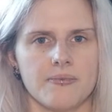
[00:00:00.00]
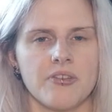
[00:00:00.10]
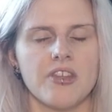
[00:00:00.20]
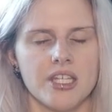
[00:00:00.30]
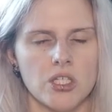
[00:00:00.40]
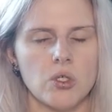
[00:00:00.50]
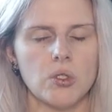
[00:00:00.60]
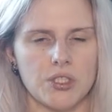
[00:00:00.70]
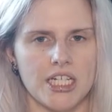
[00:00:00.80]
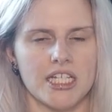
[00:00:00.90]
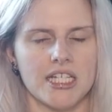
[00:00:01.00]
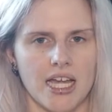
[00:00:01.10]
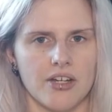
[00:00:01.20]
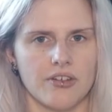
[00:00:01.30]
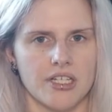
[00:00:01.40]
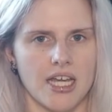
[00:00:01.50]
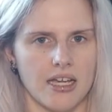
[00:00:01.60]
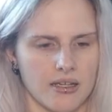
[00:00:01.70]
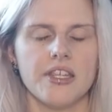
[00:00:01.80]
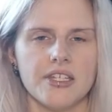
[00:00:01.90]
This is called an insider
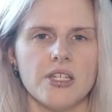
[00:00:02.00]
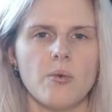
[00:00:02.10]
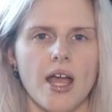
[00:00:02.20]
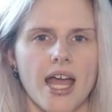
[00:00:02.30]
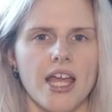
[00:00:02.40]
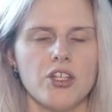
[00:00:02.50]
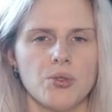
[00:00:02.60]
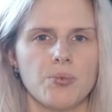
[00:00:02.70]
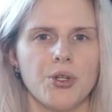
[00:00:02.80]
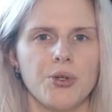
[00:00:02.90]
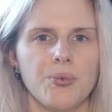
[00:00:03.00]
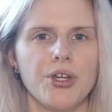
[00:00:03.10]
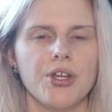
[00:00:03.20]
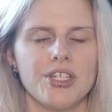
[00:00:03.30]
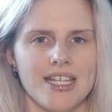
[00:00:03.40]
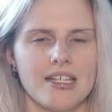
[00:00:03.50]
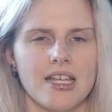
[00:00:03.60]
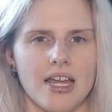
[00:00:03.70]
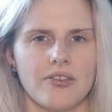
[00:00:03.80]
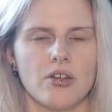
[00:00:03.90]
attack. This is where someone who works
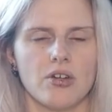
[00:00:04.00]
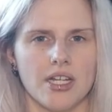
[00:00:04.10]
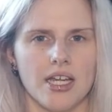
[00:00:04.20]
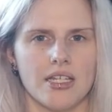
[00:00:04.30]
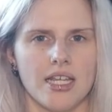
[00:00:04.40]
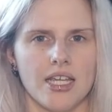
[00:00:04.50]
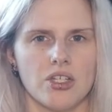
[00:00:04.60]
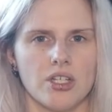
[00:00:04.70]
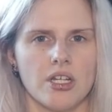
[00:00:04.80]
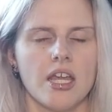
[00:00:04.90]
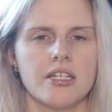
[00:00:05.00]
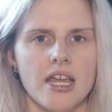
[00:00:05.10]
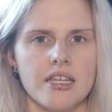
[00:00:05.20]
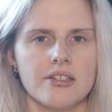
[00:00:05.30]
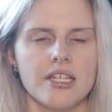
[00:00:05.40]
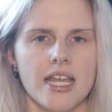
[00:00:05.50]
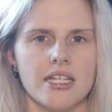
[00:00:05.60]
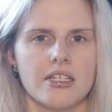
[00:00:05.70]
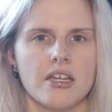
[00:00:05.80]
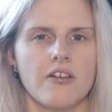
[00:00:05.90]
inside the organisation takes the
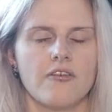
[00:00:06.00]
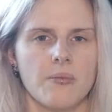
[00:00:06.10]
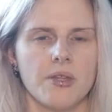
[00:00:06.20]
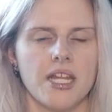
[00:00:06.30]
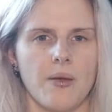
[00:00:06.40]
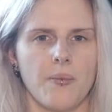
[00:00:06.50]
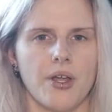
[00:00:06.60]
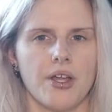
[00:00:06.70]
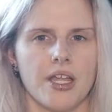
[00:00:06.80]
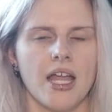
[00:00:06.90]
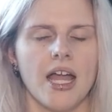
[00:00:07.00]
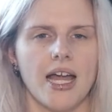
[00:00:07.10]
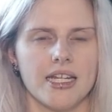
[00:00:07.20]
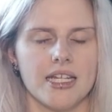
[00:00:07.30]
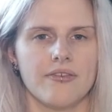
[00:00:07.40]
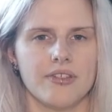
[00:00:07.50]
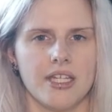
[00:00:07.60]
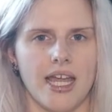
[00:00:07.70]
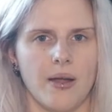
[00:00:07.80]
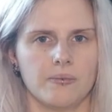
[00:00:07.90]
data from the network and gives it
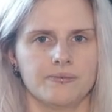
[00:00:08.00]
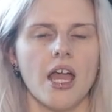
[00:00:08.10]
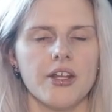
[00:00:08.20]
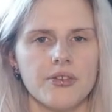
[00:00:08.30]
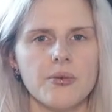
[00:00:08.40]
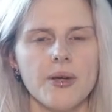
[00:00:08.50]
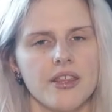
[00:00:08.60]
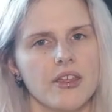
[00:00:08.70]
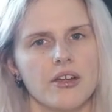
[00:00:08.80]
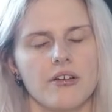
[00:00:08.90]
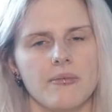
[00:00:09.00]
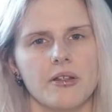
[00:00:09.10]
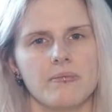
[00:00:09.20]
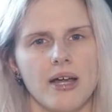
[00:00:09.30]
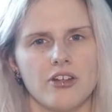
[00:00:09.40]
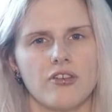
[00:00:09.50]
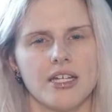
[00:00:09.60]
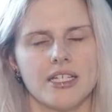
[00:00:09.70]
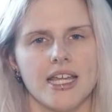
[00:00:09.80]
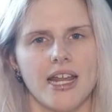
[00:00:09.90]
out. Another way that a criminal might try
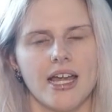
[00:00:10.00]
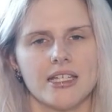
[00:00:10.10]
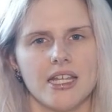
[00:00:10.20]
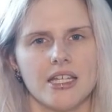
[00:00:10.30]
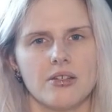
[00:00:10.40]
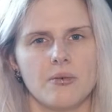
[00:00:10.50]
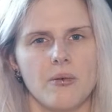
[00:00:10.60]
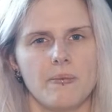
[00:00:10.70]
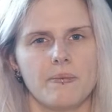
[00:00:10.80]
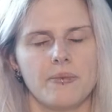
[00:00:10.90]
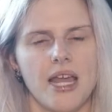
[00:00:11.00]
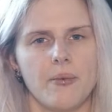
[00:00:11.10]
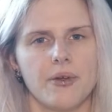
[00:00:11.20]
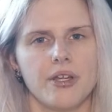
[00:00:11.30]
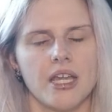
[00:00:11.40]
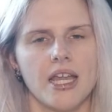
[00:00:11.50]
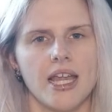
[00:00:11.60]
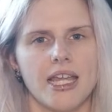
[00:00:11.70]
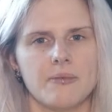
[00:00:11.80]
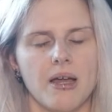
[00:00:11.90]
to gain access to a network
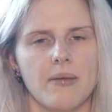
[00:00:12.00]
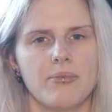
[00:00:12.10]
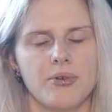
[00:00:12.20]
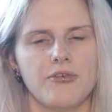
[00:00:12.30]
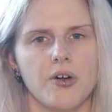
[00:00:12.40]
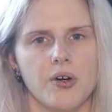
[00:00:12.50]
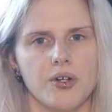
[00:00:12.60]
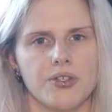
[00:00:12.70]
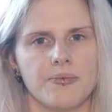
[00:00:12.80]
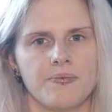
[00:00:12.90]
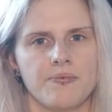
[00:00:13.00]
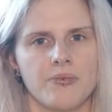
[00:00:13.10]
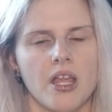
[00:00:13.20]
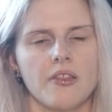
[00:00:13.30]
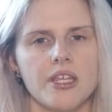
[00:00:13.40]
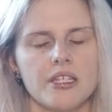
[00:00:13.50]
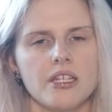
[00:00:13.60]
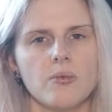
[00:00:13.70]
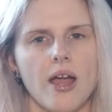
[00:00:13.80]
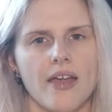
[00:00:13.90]
is by brute force. This is
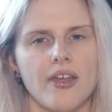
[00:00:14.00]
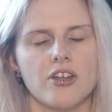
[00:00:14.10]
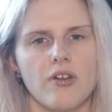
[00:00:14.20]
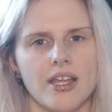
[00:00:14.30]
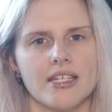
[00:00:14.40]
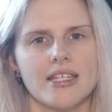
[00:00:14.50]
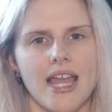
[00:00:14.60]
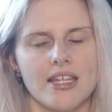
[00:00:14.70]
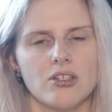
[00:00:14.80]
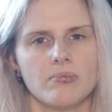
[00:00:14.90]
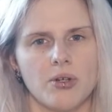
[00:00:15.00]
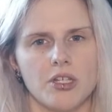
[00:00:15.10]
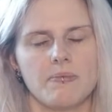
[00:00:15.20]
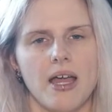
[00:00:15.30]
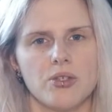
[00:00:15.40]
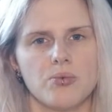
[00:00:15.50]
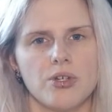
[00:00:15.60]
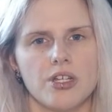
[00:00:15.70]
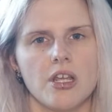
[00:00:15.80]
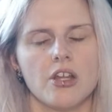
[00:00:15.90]
where they're trying to guess somebody's
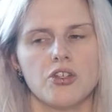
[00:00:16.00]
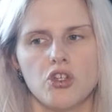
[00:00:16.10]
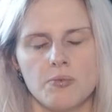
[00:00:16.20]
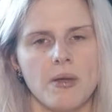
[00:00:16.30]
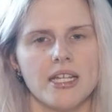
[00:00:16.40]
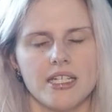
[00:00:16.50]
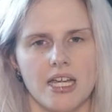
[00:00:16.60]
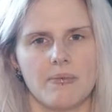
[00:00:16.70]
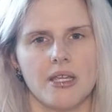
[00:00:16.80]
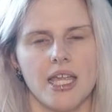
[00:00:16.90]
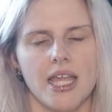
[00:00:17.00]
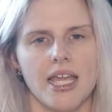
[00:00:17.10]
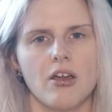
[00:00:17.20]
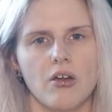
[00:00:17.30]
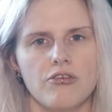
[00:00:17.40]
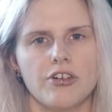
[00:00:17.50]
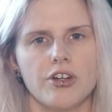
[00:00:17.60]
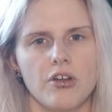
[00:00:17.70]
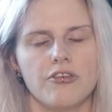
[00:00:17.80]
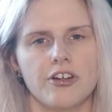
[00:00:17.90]
password just by typing it in over and
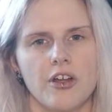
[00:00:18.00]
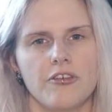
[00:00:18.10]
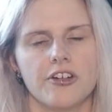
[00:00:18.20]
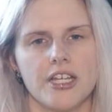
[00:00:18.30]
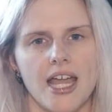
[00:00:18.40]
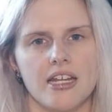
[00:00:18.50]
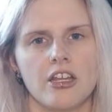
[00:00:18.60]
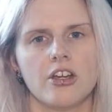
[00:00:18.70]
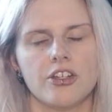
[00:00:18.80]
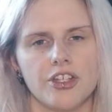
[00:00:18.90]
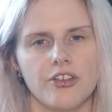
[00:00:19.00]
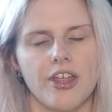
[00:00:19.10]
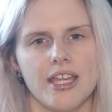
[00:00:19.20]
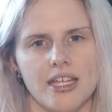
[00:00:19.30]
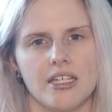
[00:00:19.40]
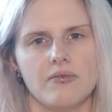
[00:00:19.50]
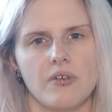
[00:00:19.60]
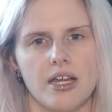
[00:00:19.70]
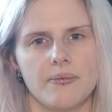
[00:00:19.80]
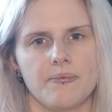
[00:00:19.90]
over and over again until they get it right.